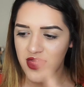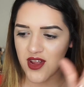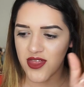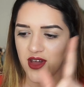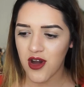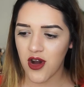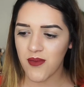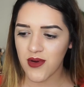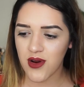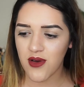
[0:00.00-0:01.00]
They're the
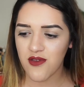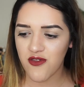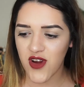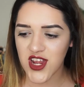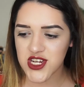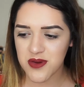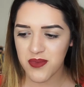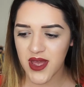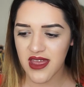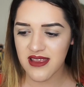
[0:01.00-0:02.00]
homegrown fresh
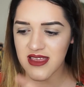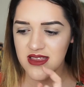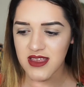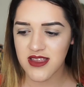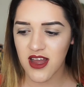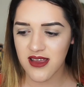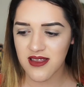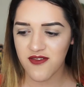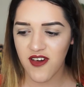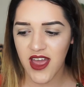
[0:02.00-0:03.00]
picked
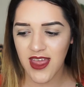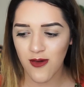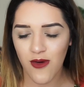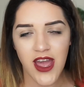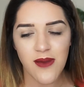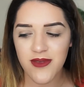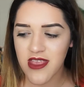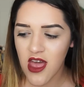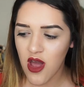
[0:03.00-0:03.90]
detoxifying wipes